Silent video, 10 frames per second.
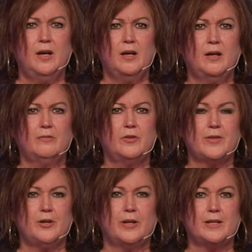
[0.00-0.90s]
Uh,
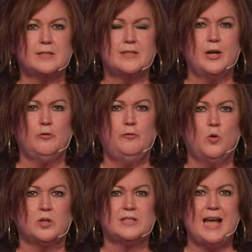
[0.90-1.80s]
but there it is.
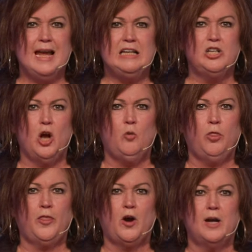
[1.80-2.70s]
Therefore, take no
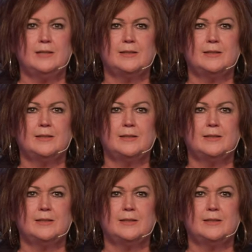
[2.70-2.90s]
thought